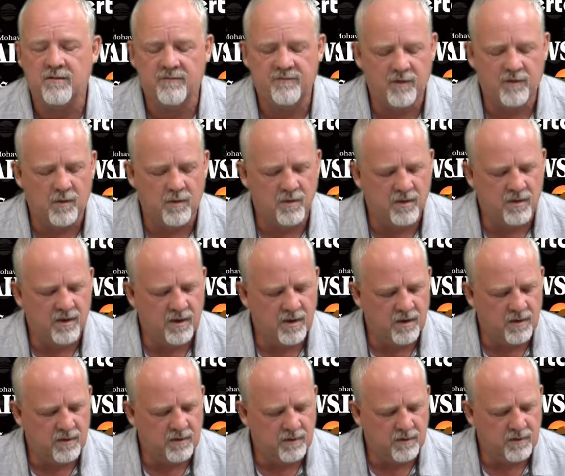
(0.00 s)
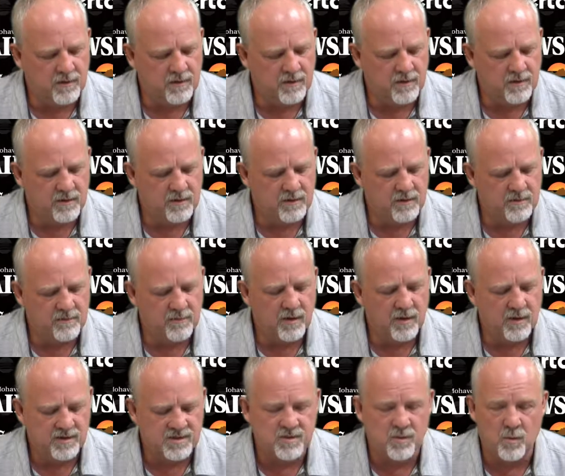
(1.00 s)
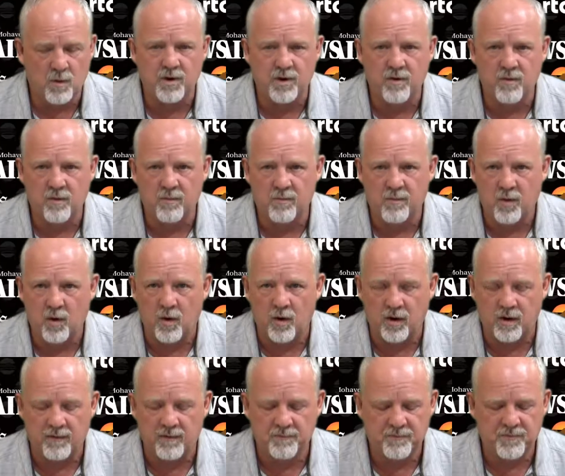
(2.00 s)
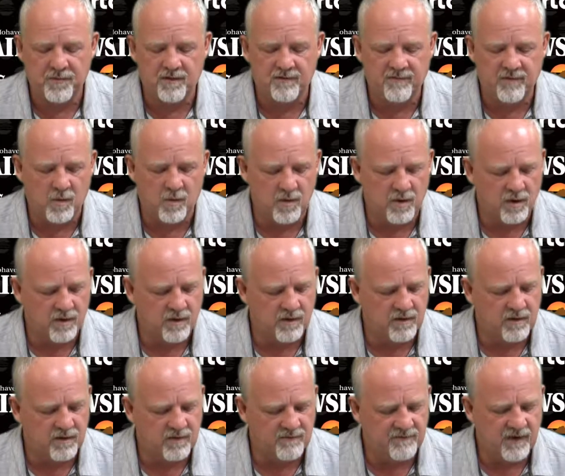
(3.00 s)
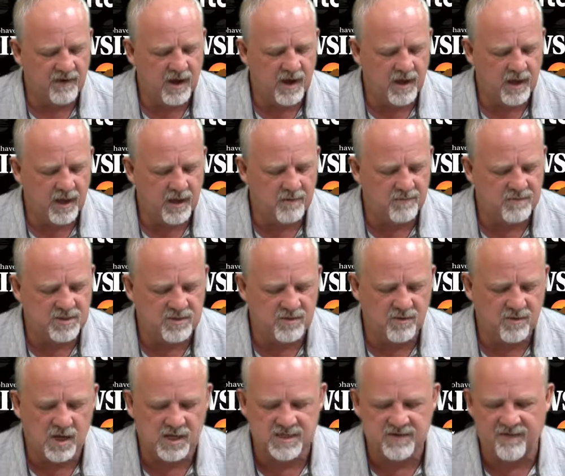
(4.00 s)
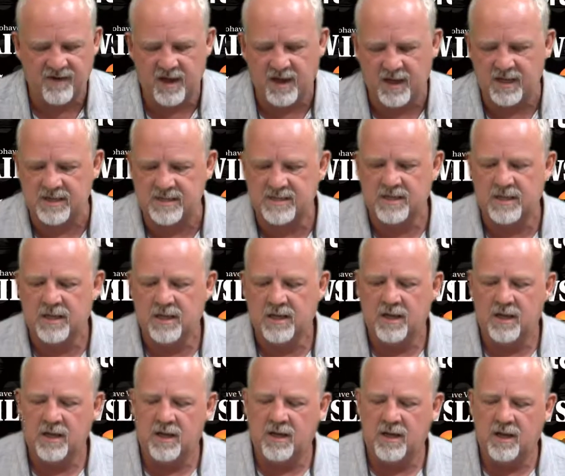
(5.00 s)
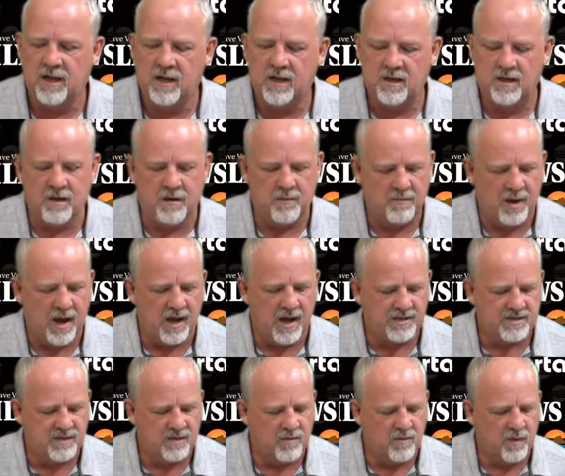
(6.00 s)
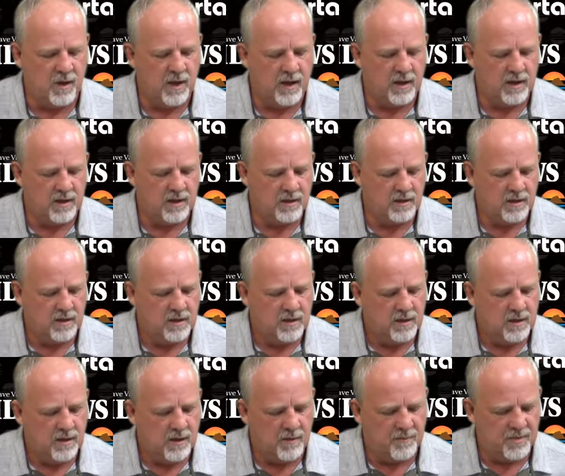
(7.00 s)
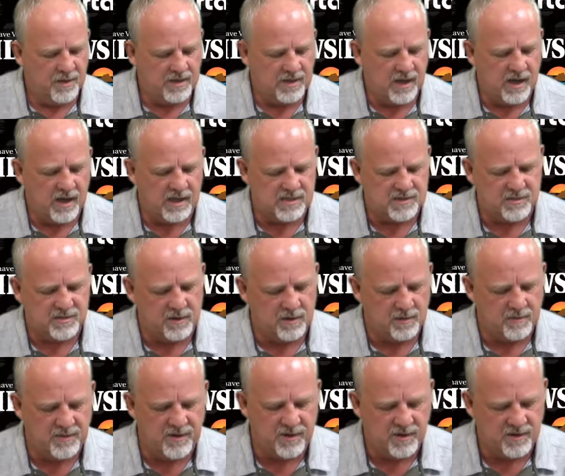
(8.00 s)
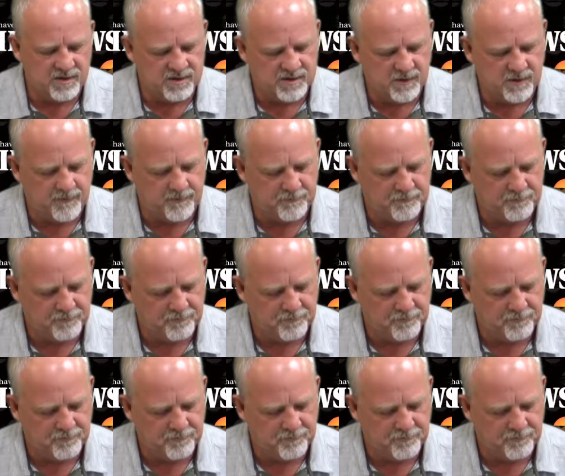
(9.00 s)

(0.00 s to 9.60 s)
flowing it's a 1-year-old boy, flying him to Las Vegas. He ended up passing away up at the hospital up there. So